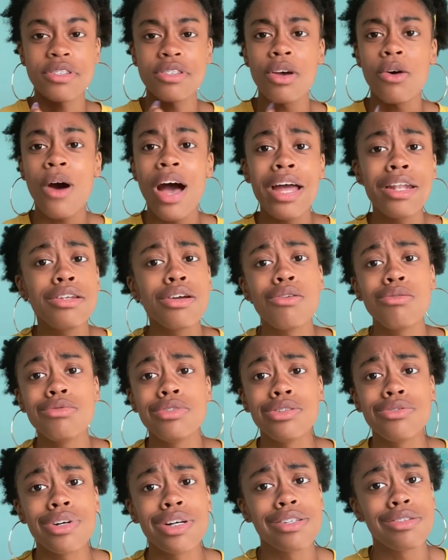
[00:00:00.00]
So I don't
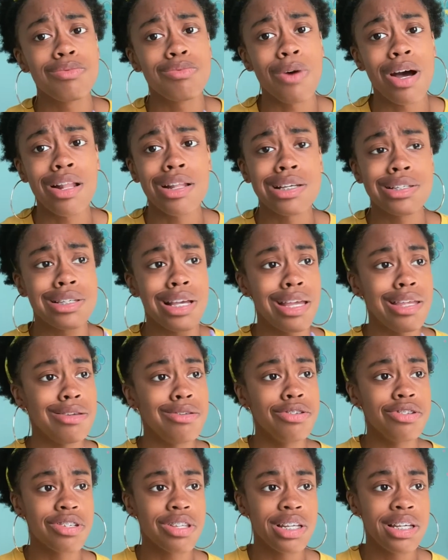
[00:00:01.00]
do as well as I
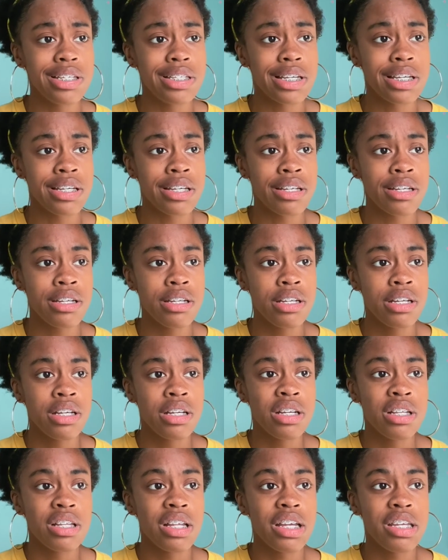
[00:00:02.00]
usually did.
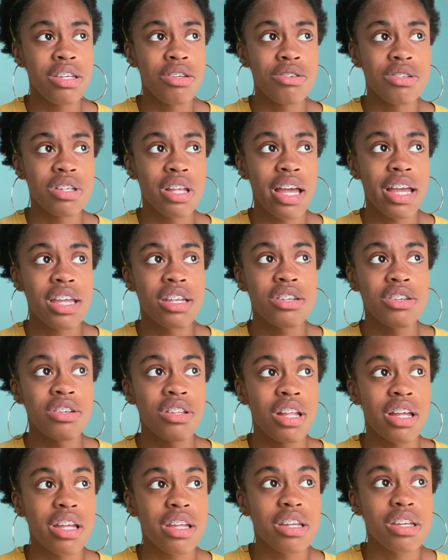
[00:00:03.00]
Like usually I could do
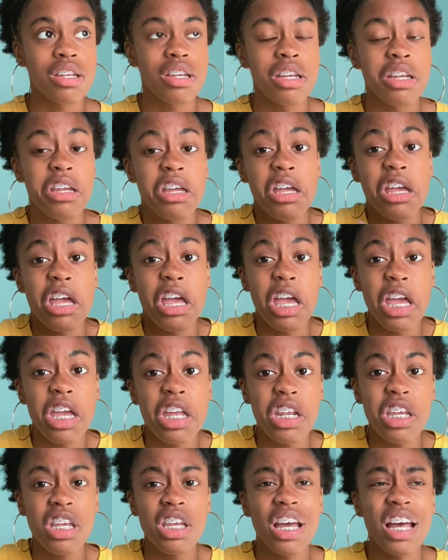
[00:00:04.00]
like
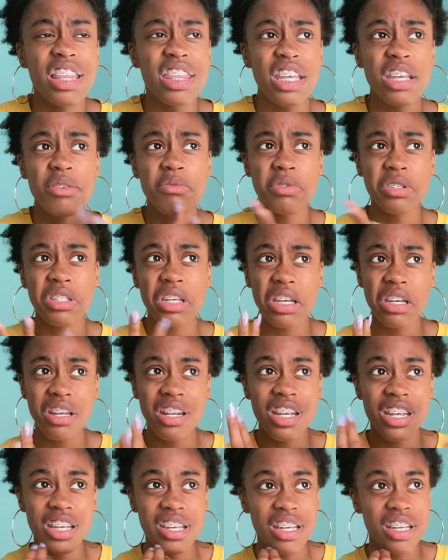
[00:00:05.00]
80. I think it was
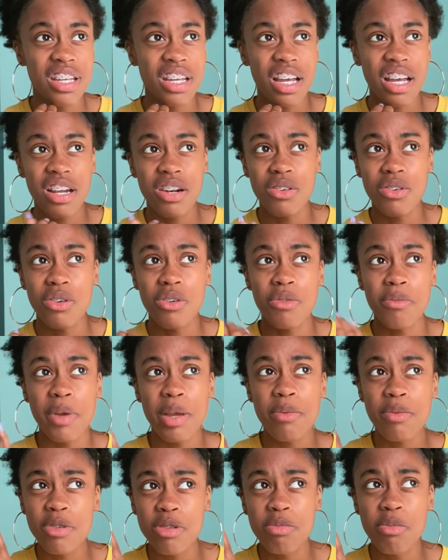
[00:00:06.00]
80. I don't know.
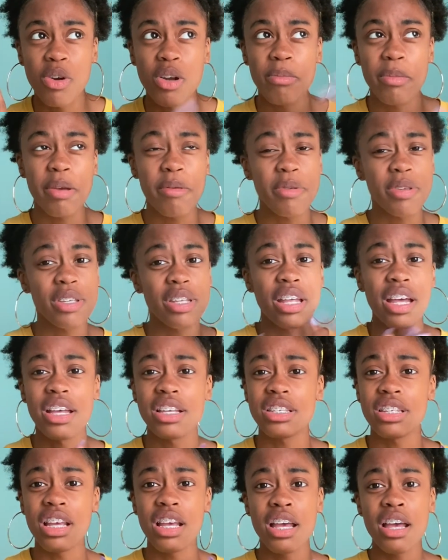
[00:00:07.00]
Maybe it was more. Maybe it was
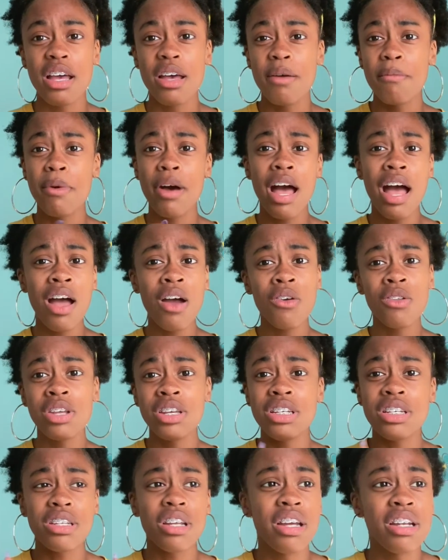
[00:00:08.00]
less. But I
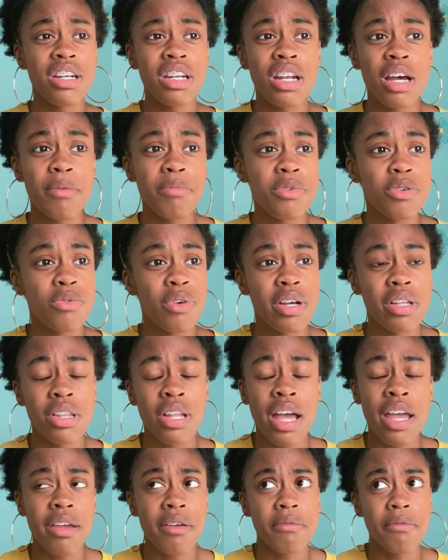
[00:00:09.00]
only ended up doing
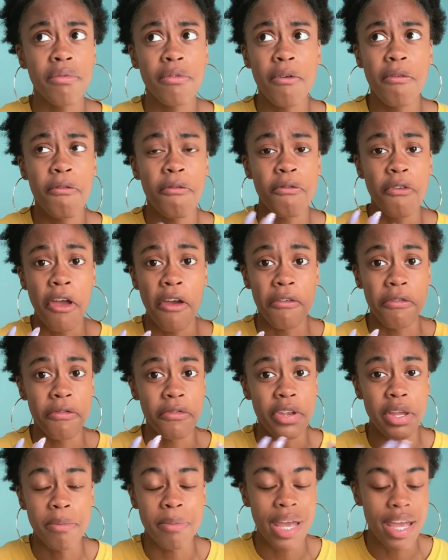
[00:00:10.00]
like
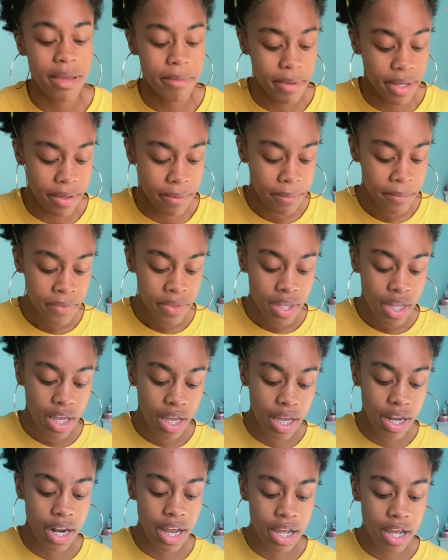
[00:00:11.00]
50 maybe.
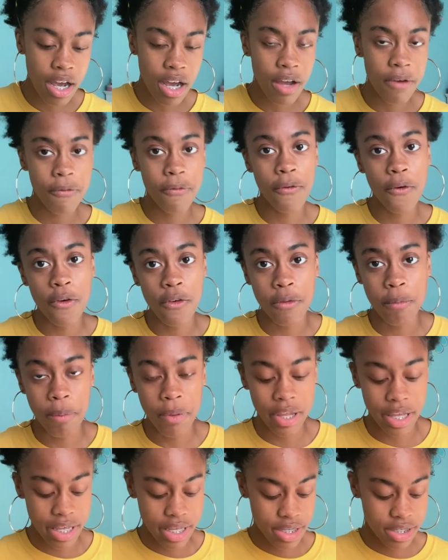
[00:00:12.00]
And I got fourth
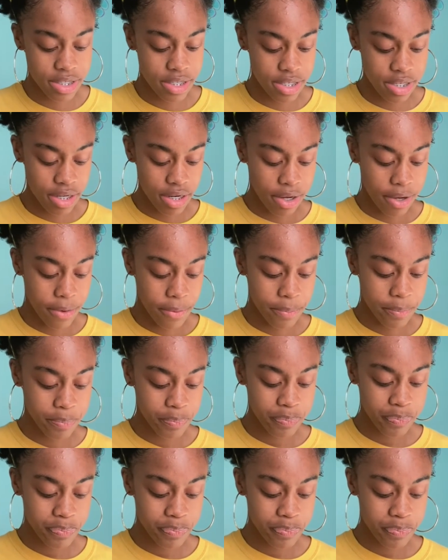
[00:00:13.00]
place, you know.